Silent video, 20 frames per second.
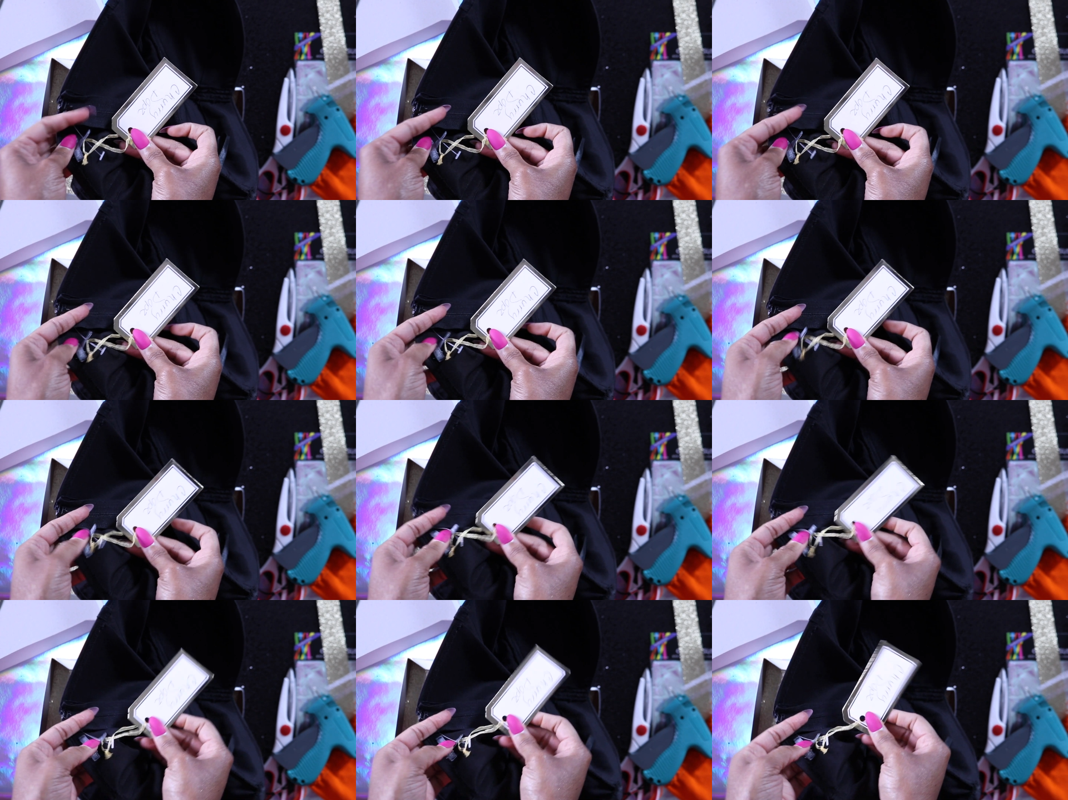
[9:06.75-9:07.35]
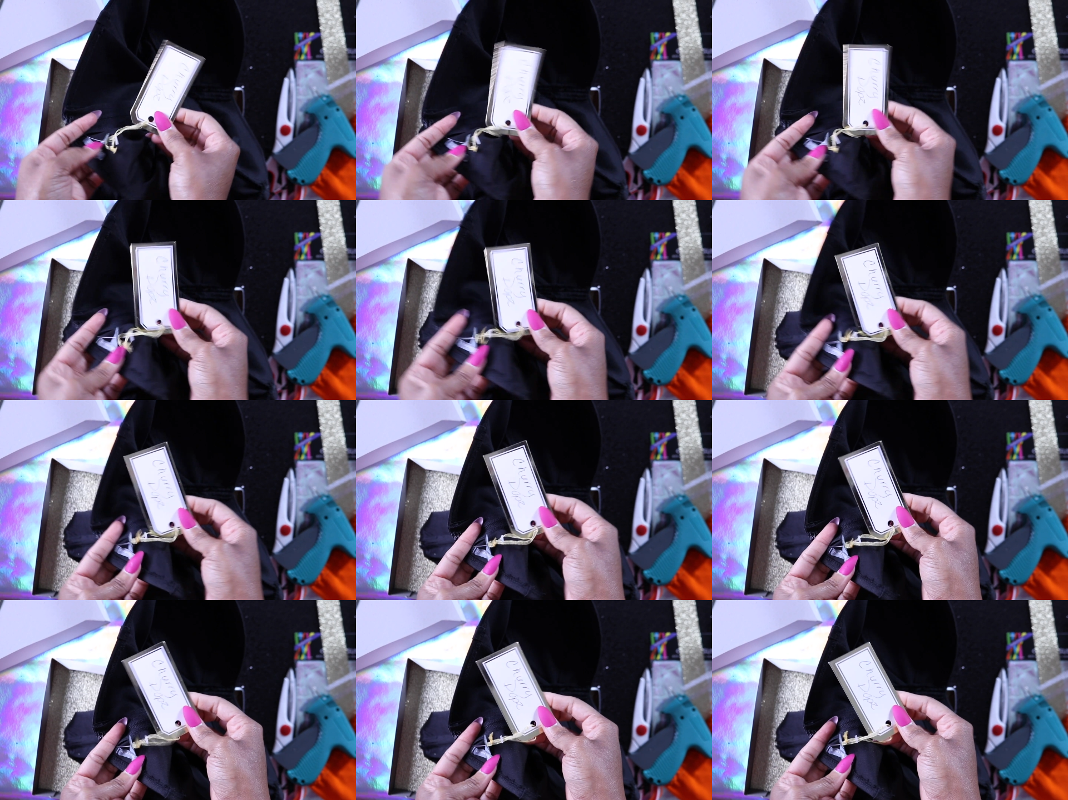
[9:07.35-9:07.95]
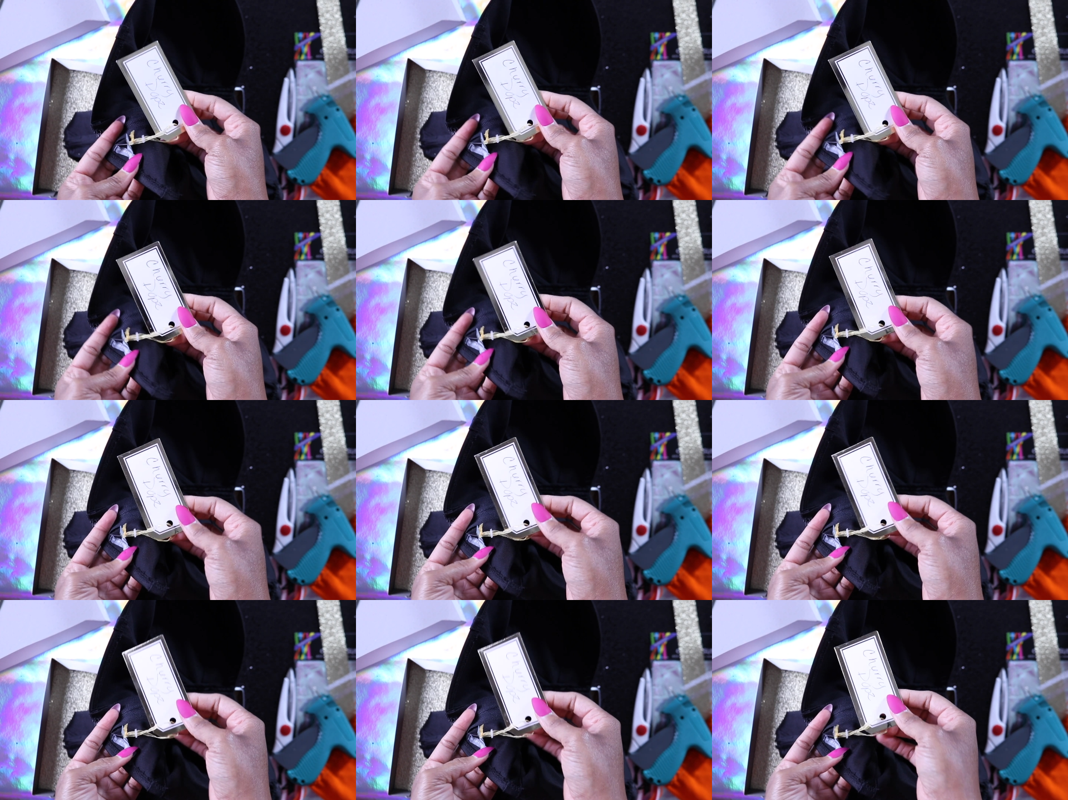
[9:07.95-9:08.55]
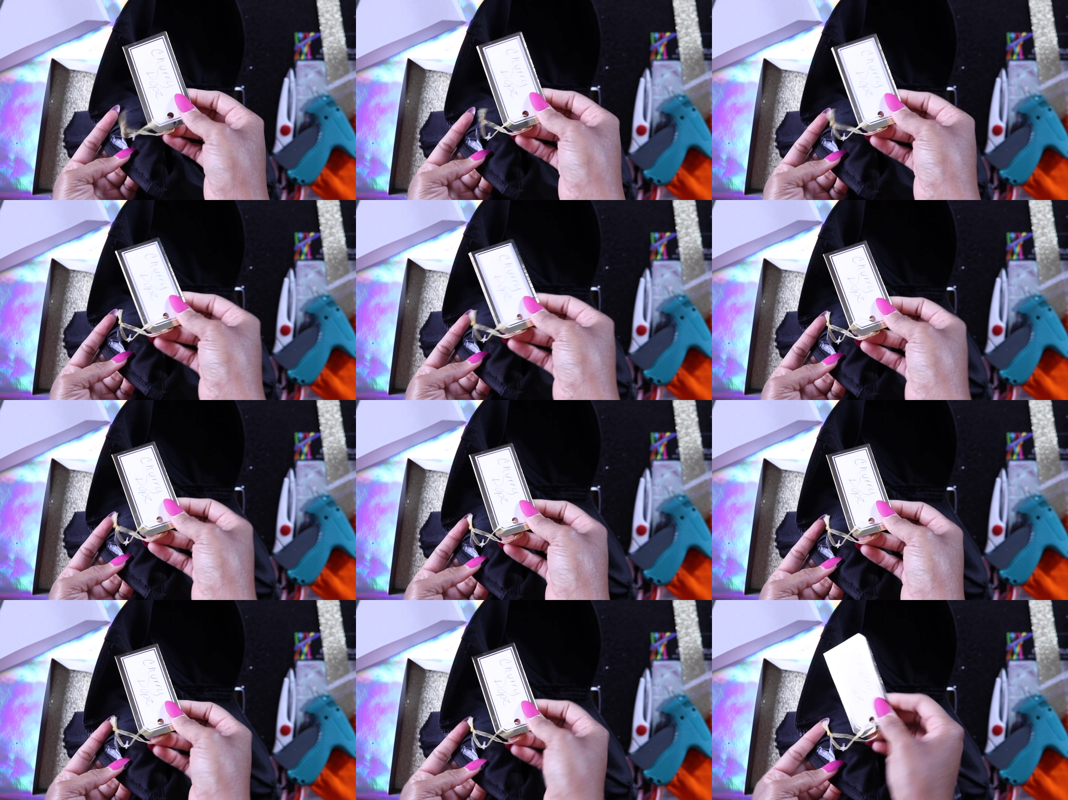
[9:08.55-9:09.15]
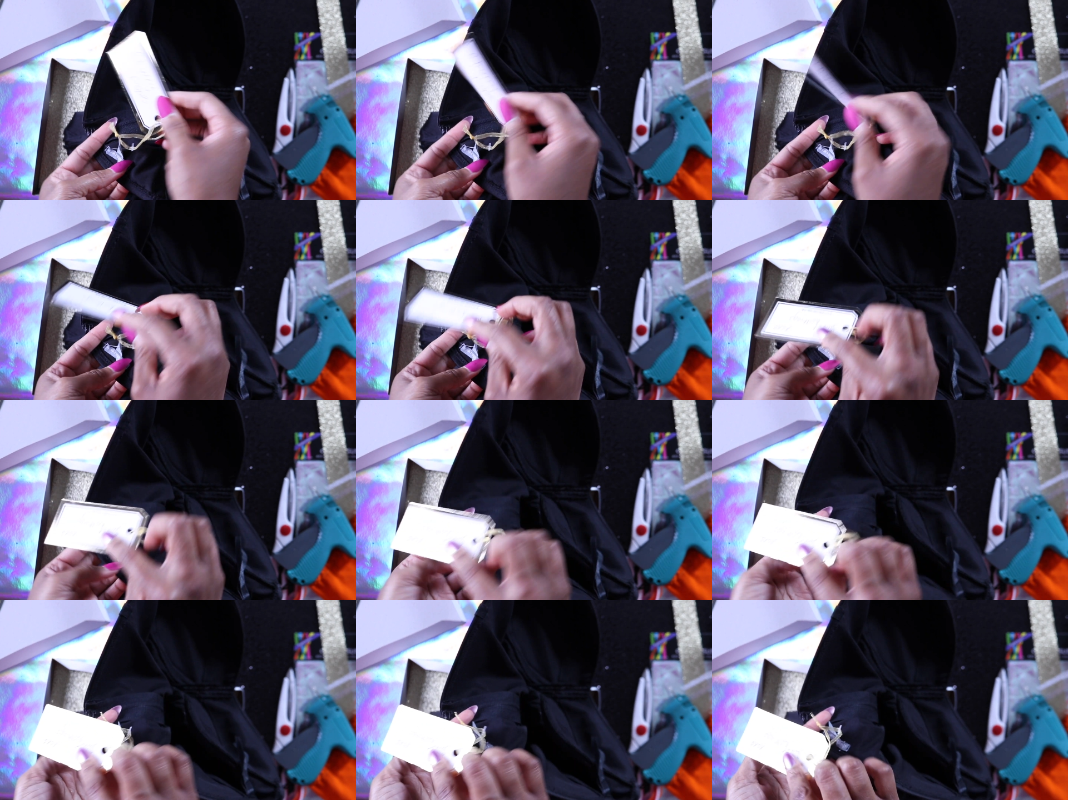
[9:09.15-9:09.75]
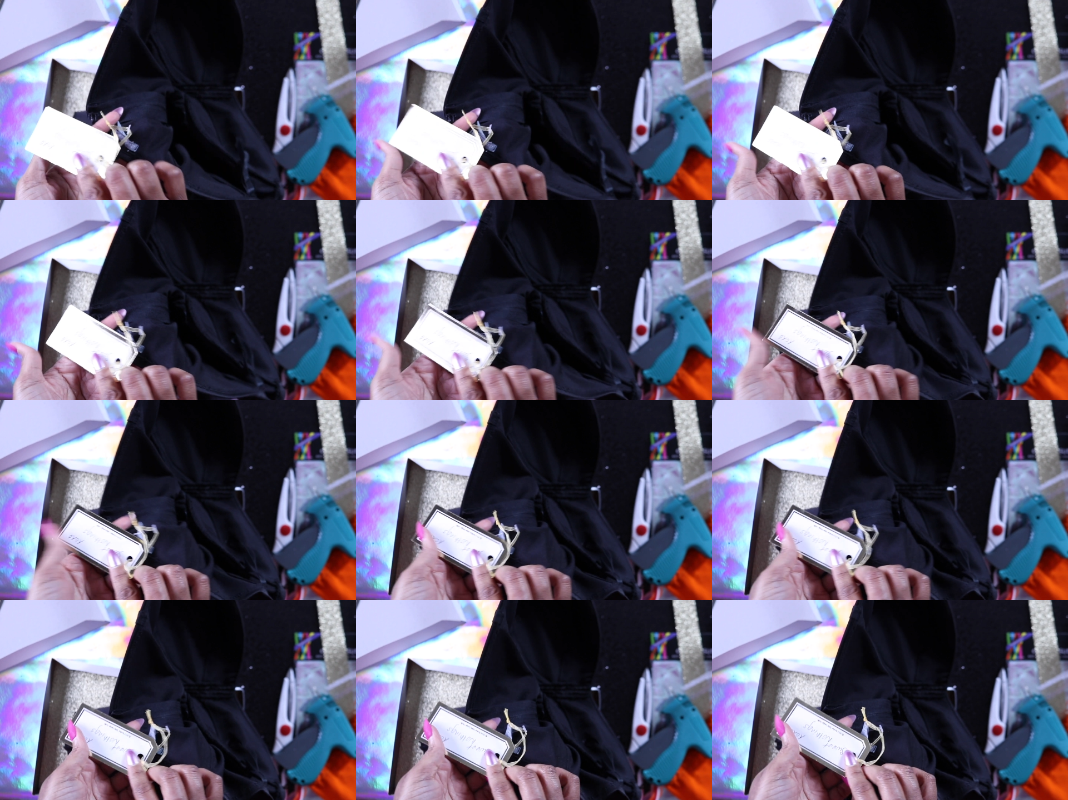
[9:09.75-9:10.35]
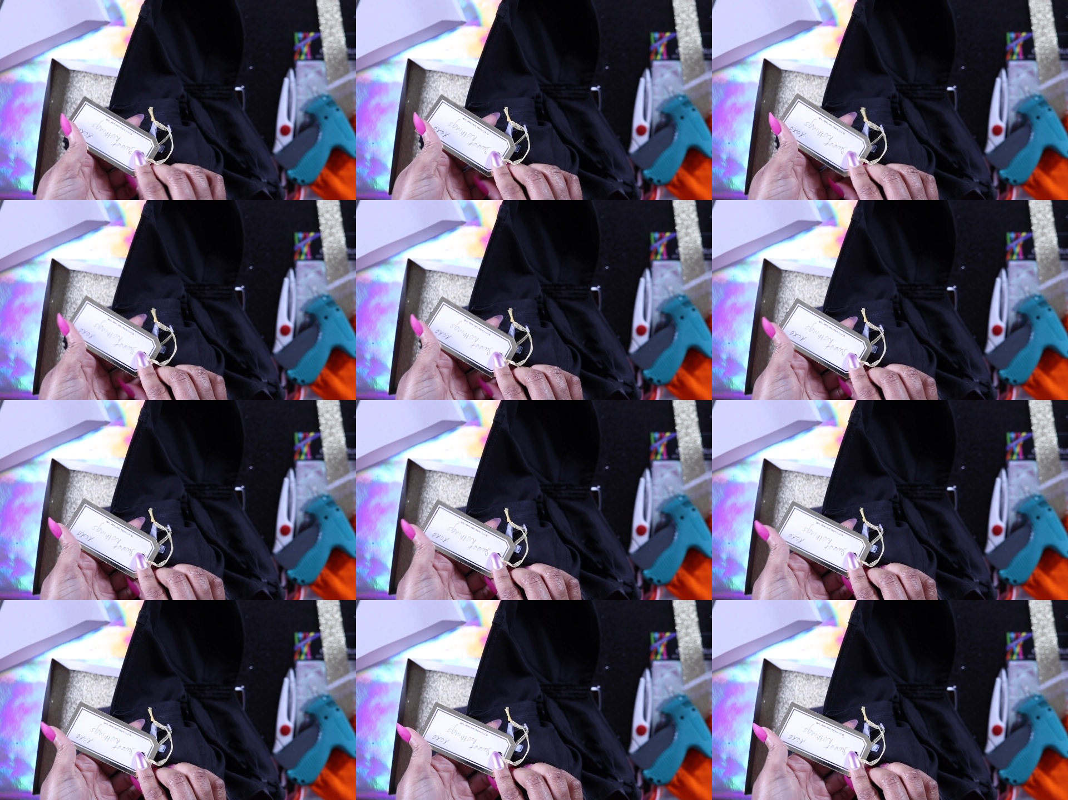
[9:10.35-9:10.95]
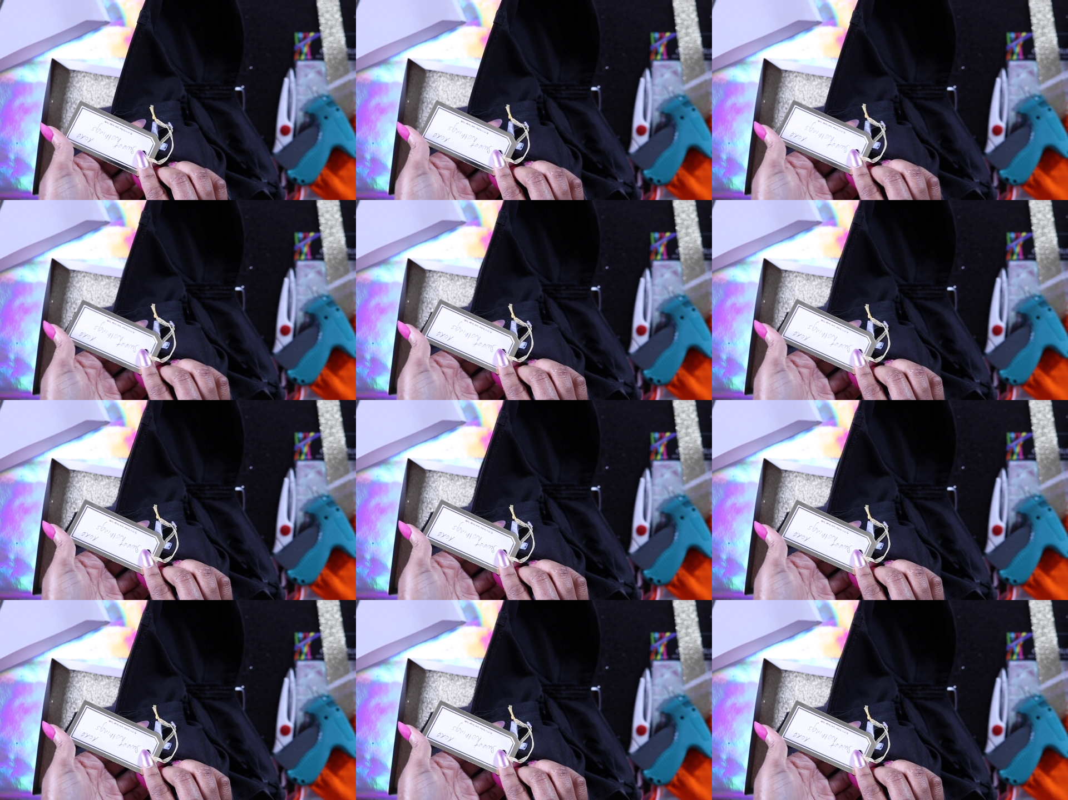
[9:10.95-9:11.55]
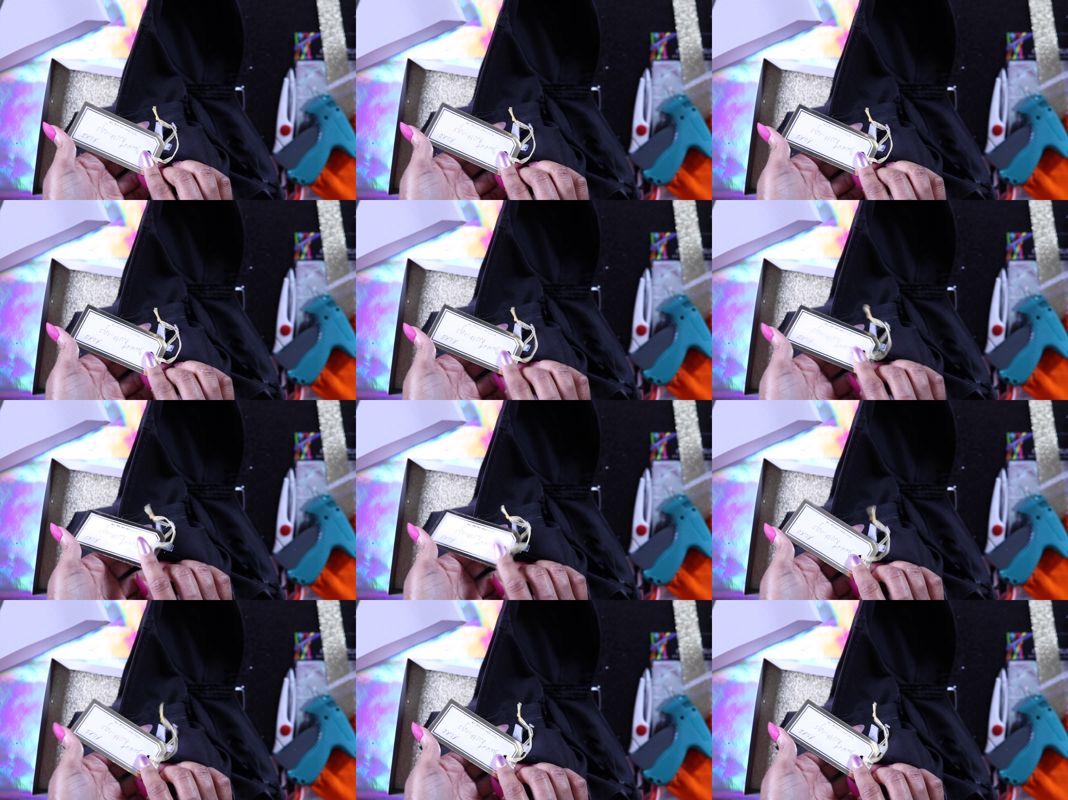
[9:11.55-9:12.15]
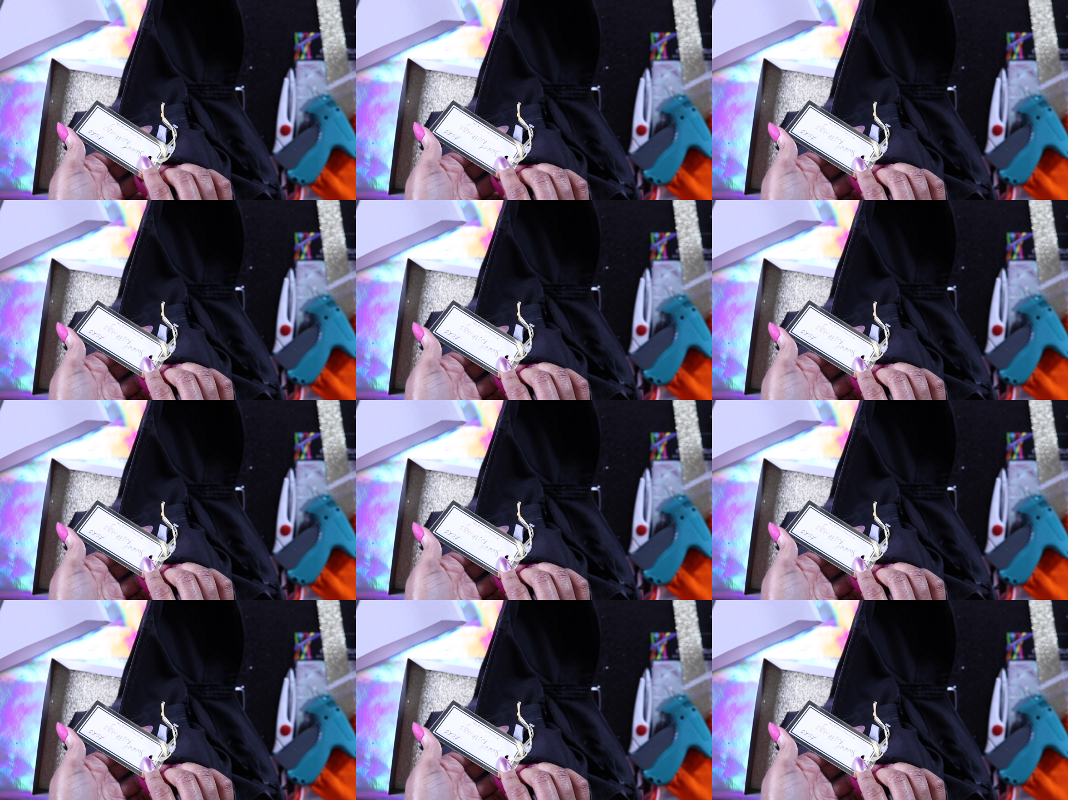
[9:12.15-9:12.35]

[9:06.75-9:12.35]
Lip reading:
Nobody's mouth can be seen.